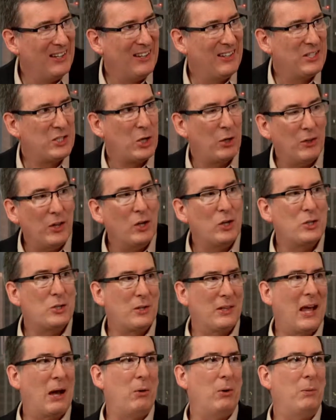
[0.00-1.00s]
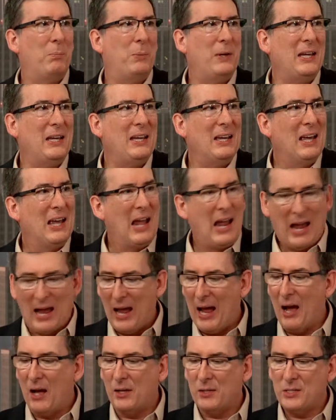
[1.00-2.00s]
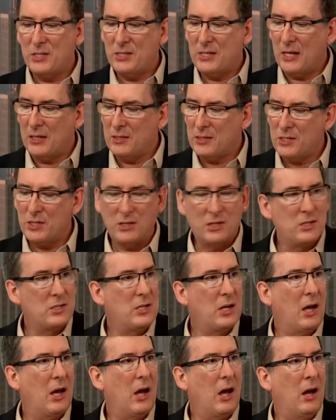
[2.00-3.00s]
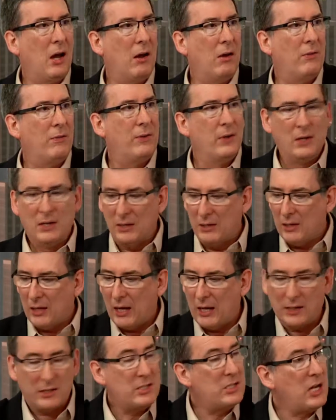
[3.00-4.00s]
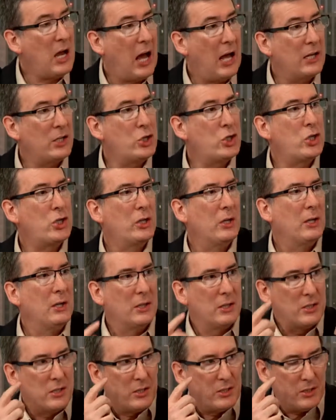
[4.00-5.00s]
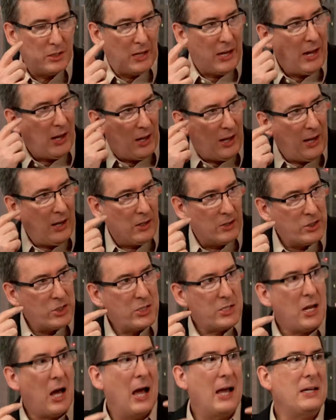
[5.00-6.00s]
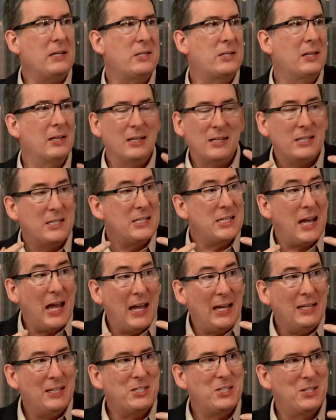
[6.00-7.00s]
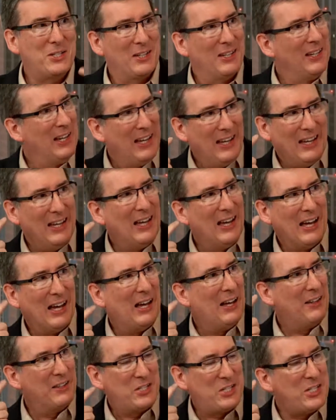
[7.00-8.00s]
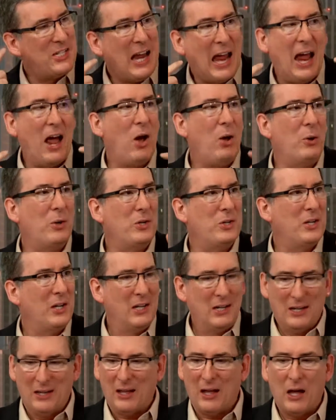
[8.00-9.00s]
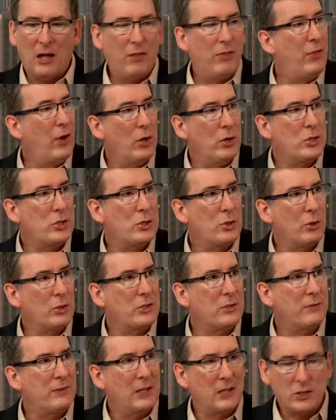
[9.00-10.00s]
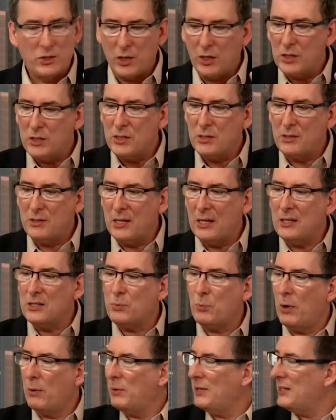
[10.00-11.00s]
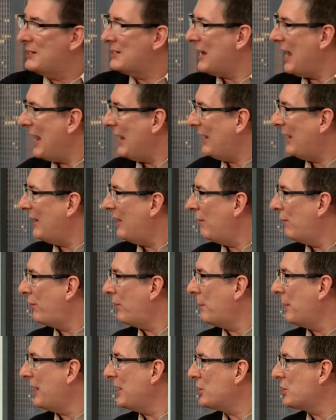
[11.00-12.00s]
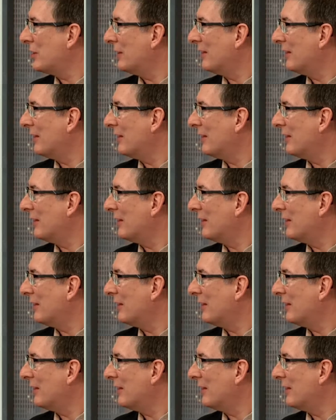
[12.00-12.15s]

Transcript: So that would be our senses of touch, our sight, taste, sound, those sorts of things. Those things where we take in information.